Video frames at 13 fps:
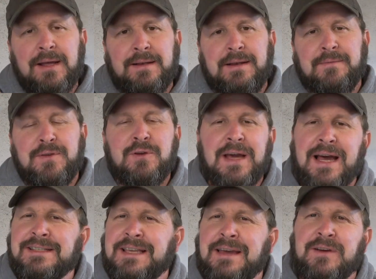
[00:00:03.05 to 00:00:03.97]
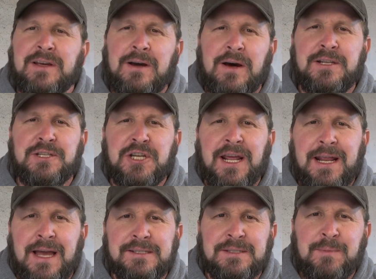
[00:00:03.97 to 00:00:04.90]
If you guys haven't gone and check
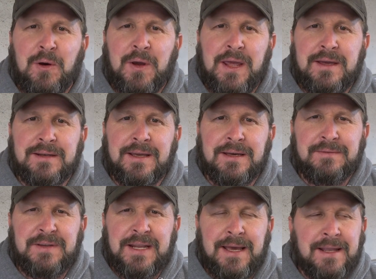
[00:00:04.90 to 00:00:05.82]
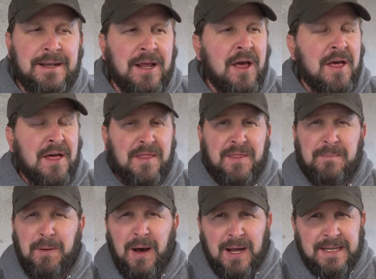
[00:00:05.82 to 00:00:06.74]
out Smokey Uncuffed yet, the
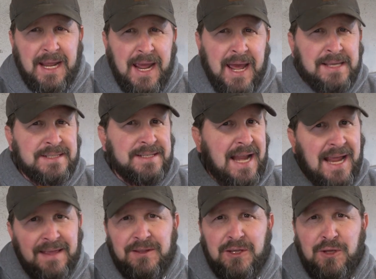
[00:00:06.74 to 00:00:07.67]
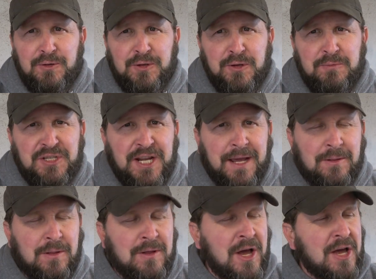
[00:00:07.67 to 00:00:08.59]
podcast and the YouTube
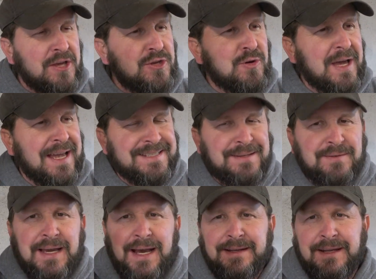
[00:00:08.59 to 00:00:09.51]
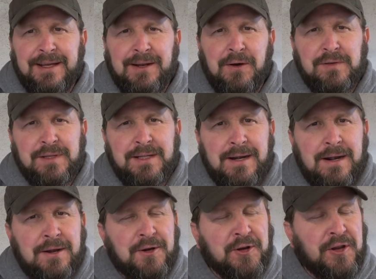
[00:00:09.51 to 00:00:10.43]
channel, you guys have got to get over there.
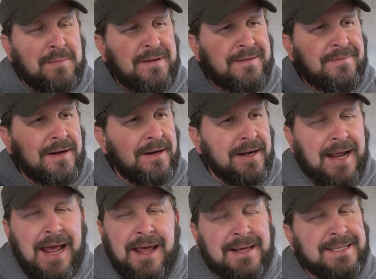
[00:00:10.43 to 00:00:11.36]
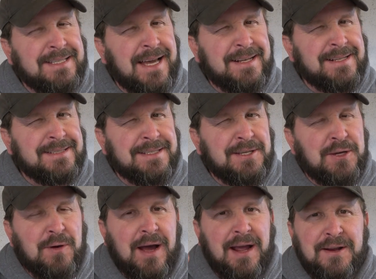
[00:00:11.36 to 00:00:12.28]
You're going to be very excited to see who
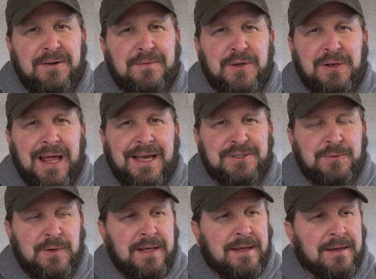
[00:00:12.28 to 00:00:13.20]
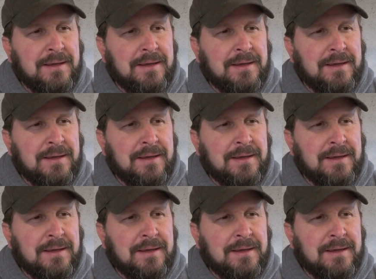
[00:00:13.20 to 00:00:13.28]
I interviewed last week.